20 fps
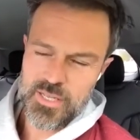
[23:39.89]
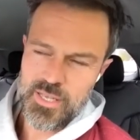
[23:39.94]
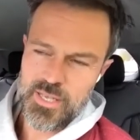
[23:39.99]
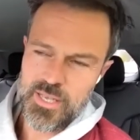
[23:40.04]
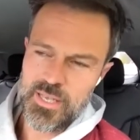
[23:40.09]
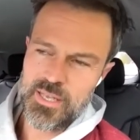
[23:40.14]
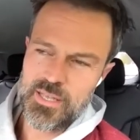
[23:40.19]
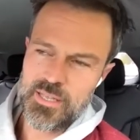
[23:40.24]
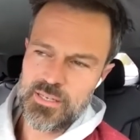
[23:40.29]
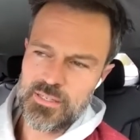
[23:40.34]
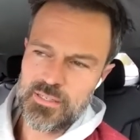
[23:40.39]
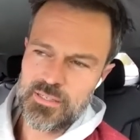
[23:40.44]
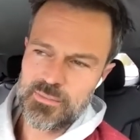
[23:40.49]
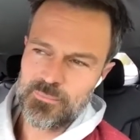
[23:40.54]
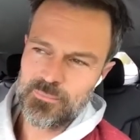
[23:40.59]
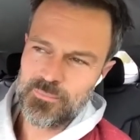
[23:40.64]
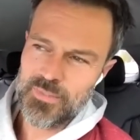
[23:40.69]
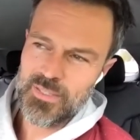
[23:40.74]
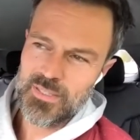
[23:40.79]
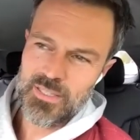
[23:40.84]
And
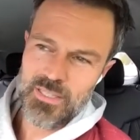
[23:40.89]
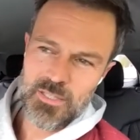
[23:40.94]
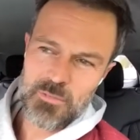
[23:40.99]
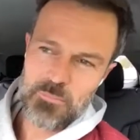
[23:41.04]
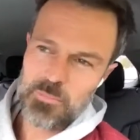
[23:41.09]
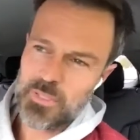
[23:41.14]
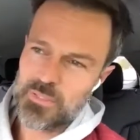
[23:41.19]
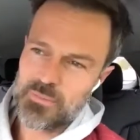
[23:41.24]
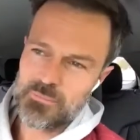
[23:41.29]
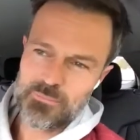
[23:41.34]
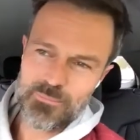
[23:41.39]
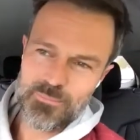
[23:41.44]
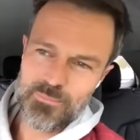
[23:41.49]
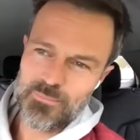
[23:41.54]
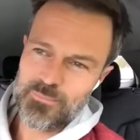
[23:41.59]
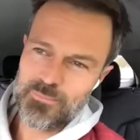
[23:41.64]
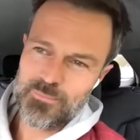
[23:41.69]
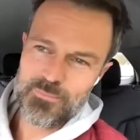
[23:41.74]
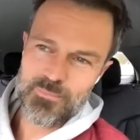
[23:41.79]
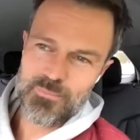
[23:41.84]
but
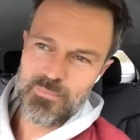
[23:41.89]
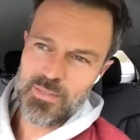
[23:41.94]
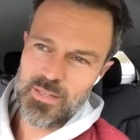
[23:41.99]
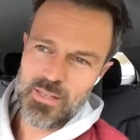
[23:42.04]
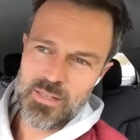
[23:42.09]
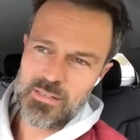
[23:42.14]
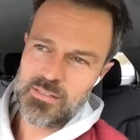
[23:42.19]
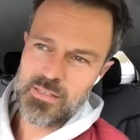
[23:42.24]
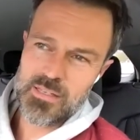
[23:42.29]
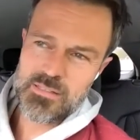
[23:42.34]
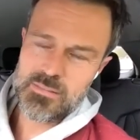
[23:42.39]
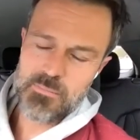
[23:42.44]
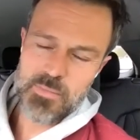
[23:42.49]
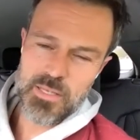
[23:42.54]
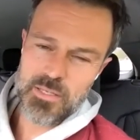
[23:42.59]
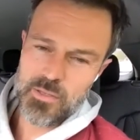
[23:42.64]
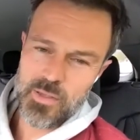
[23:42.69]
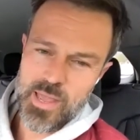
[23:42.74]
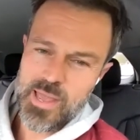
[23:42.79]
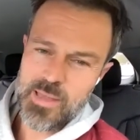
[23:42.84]
it doesn't
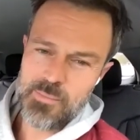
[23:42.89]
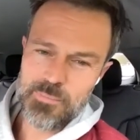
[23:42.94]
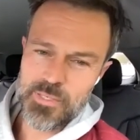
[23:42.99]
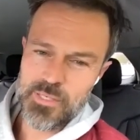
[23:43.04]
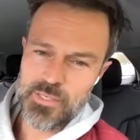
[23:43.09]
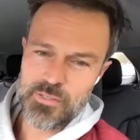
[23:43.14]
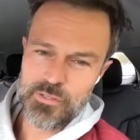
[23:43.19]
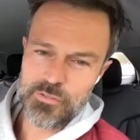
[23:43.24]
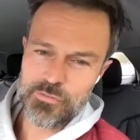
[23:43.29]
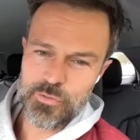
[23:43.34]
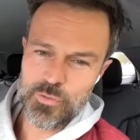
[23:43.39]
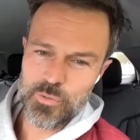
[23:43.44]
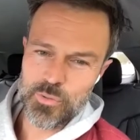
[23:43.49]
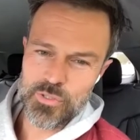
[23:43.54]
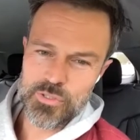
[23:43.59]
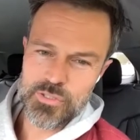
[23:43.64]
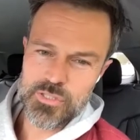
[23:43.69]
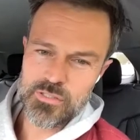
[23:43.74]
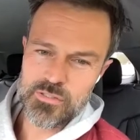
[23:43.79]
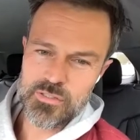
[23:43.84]
make you happier, of
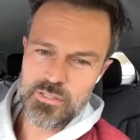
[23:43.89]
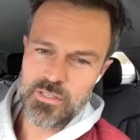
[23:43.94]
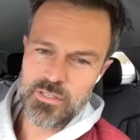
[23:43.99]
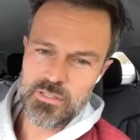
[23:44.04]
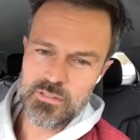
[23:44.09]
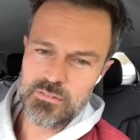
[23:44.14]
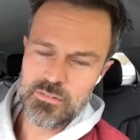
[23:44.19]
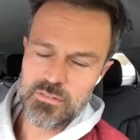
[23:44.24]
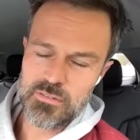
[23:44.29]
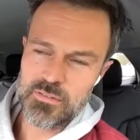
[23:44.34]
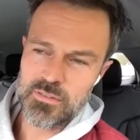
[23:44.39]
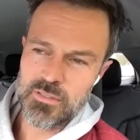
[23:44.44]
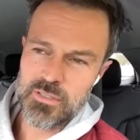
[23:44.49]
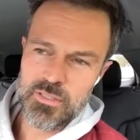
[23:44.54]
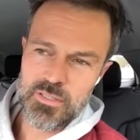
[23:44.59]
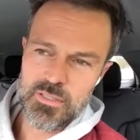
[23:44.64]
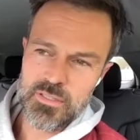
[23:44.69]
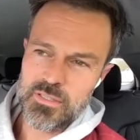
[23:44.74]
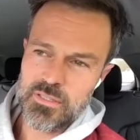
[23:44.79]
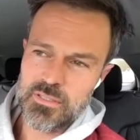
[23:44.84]
course.
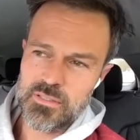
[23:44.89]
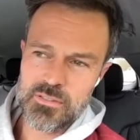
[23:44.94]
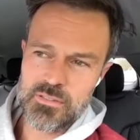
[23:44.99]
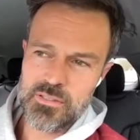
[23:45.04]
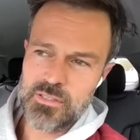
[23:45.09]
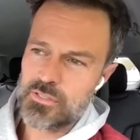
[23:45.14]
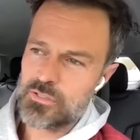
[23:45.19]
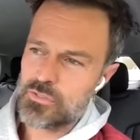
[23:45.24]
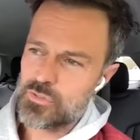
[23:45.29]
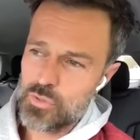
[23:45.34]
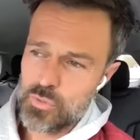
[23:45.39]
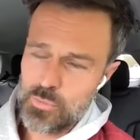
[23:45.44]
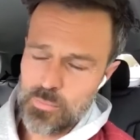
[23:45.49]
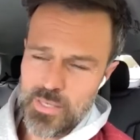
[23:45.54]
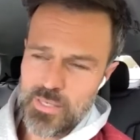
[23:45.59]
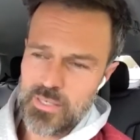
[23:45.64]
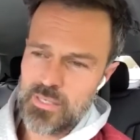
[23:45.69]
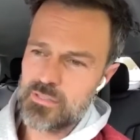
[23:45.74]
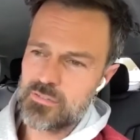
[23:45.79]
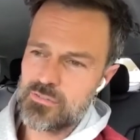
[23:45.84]
There are too
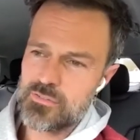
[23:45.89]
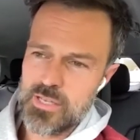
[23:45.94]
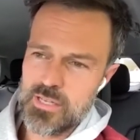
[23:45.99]
many